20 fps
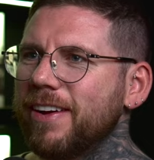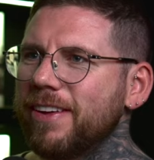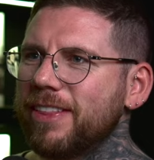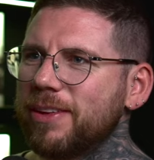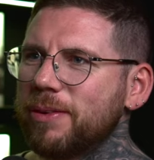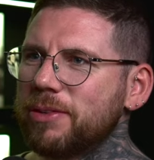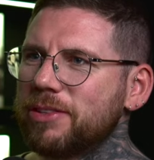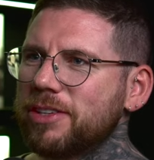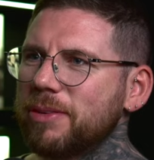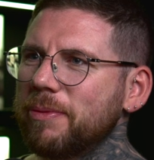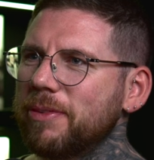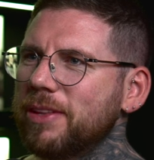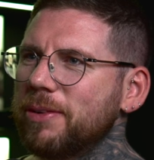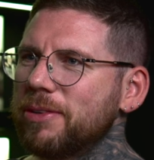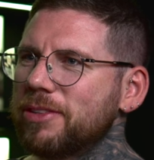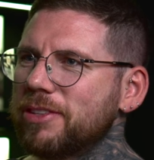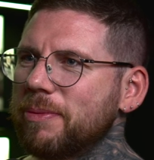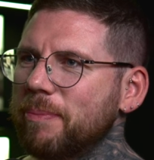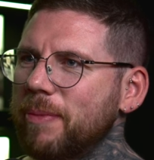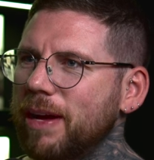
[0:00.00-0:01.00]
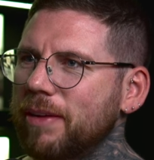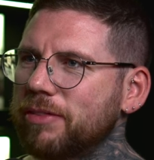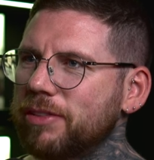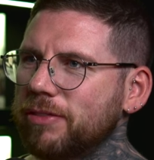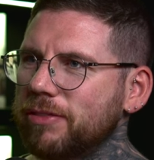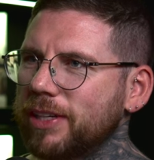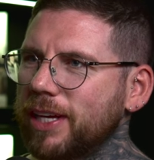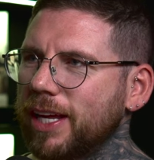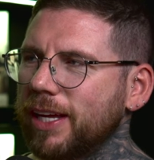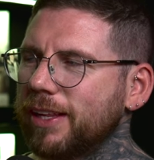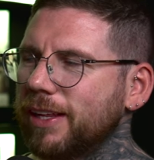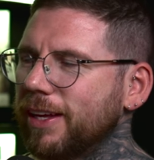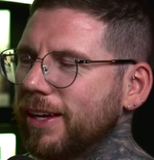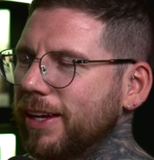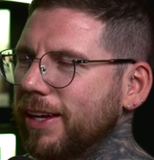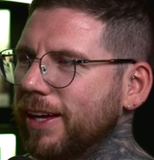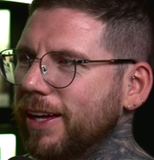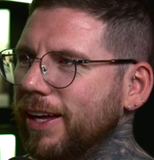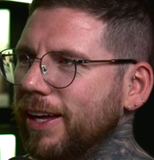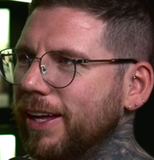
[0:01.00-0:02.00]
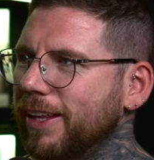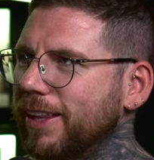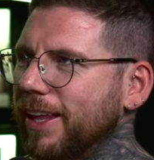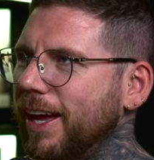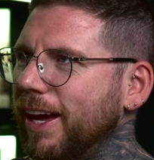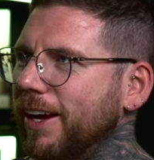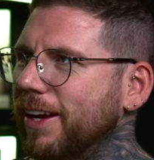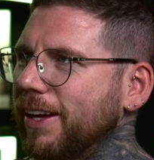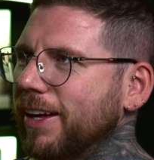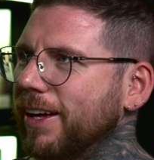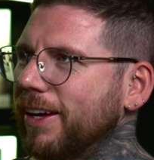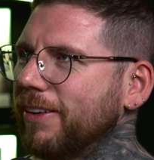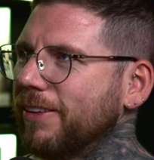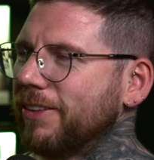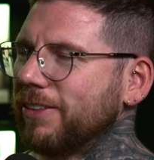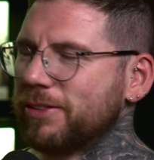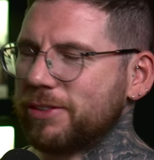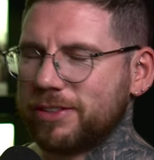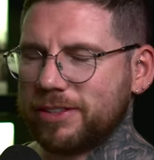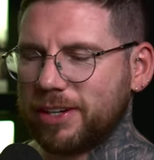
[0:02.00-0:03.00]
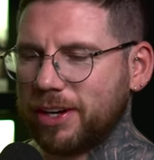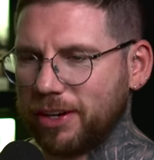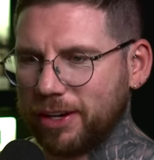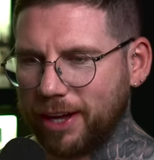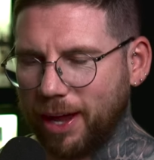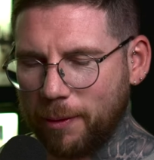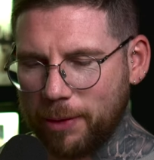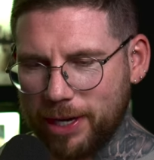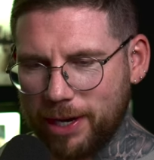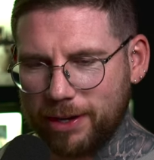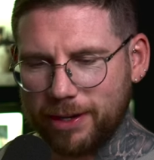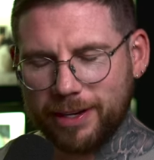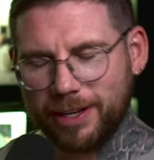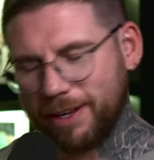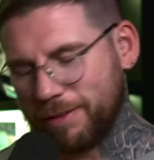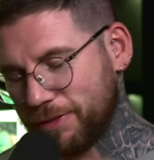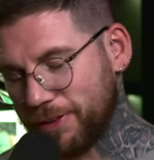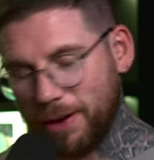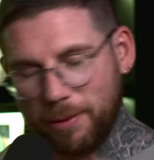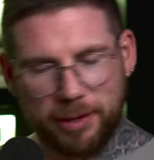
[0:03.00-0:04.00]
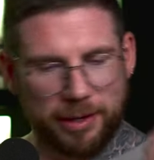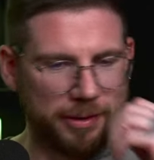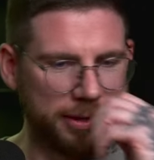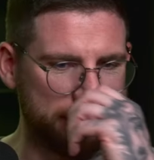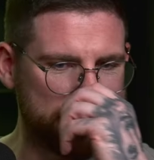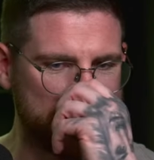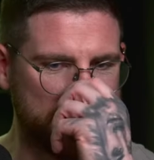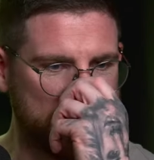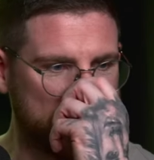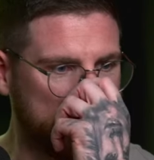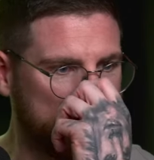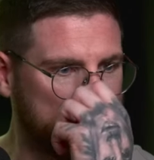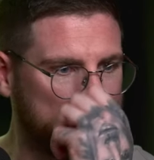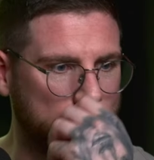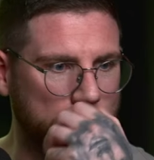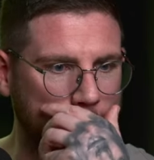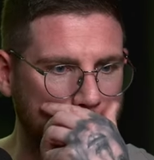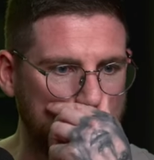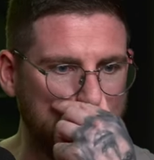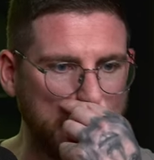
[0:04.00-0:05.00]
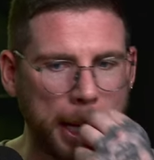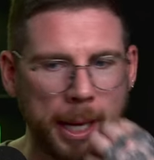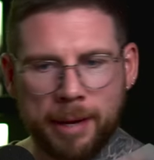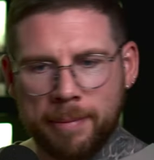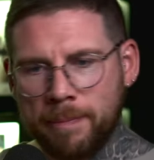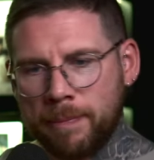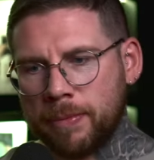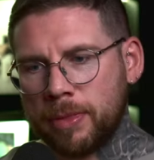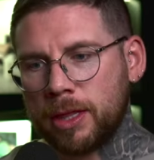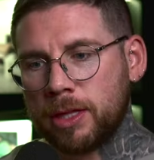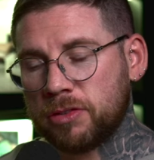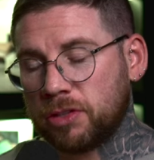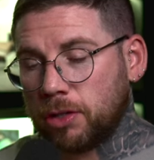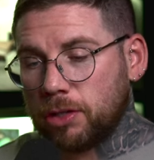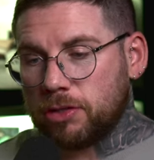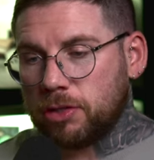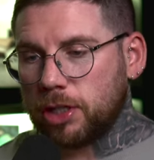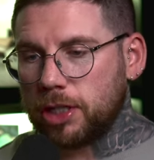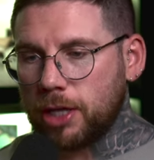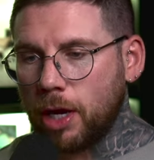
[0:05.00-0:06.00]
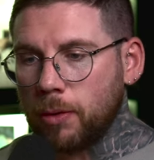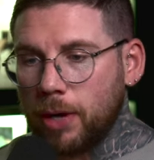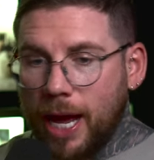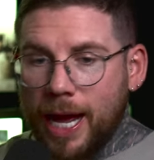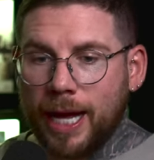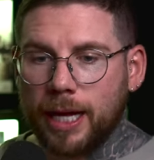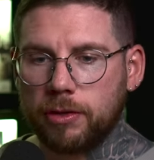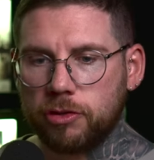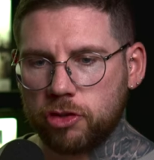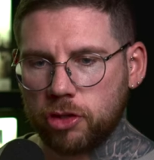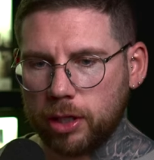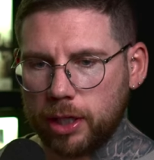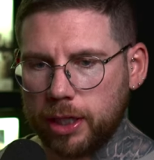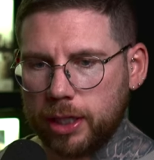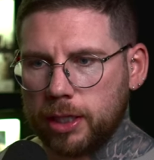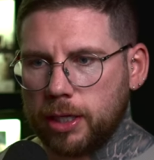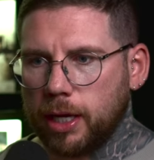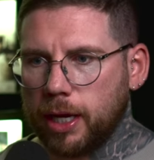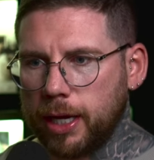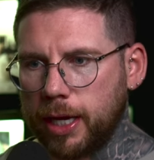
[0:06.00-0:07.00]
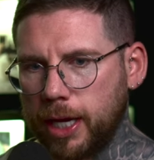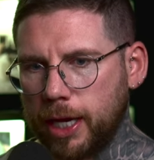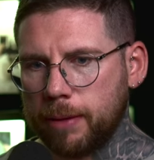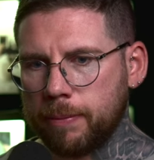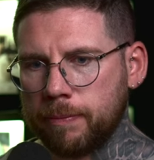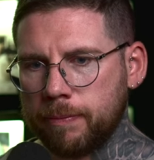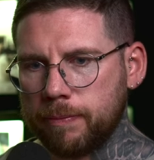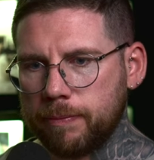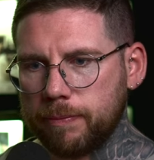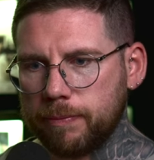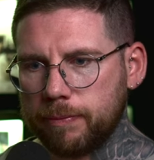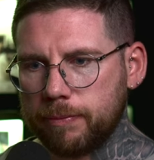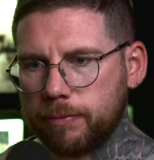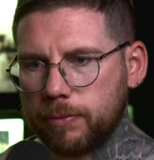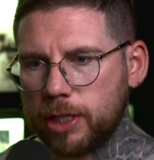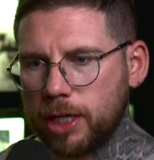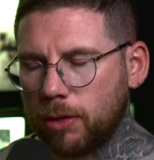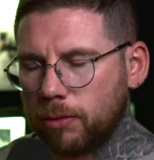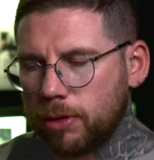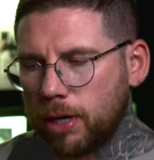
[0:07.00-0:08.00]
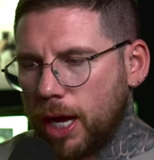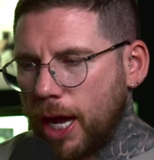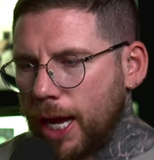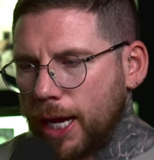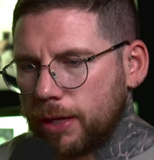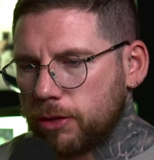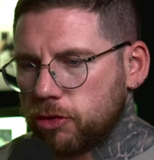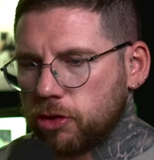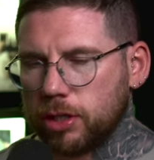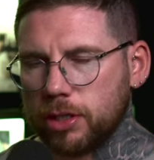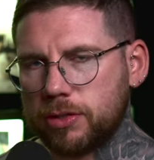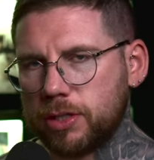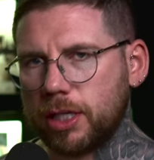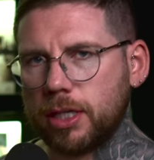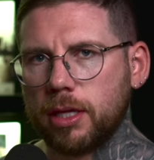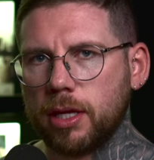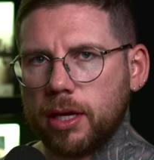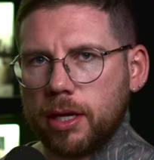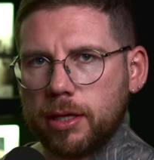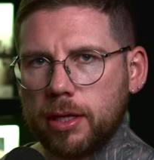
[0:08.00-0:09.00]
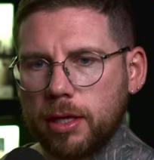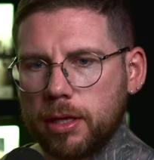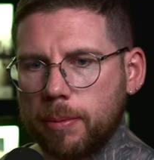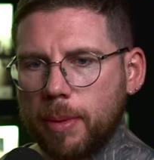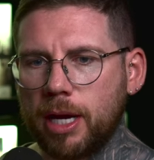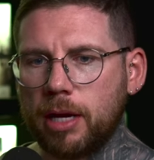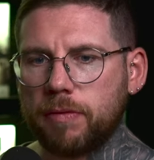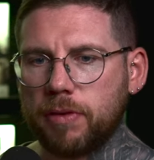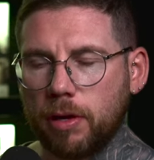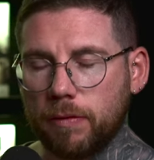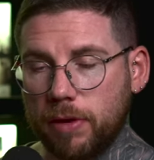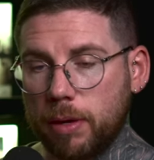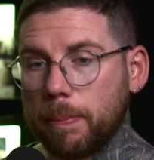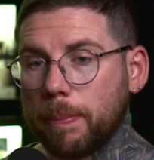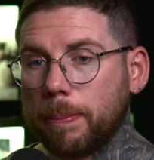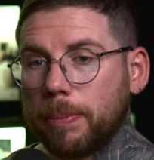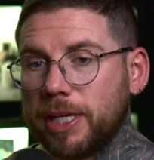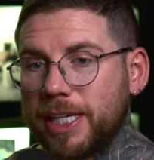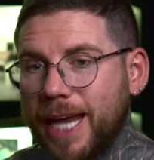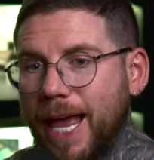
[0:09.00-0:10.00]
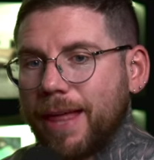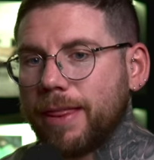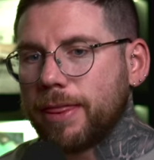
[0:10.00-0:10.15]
There was some maths the other day that I was going to go in on. I forgot what it was. But so you don't actually see the benefit of it, yet